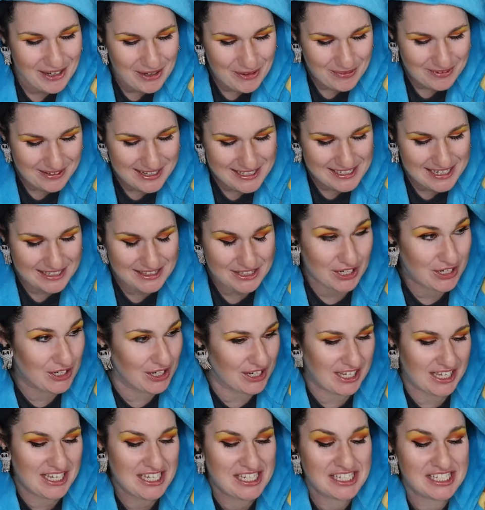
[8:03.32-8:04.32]
Oh, let's get the
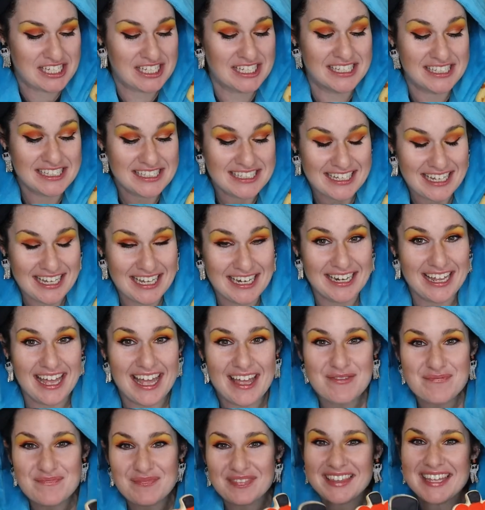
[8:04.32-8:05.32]
cookies in
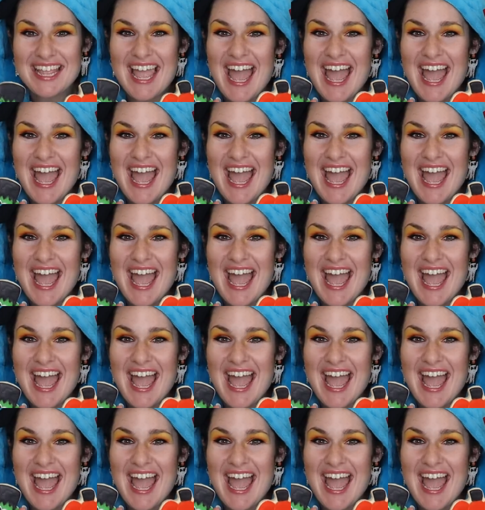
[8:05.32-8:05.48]
it.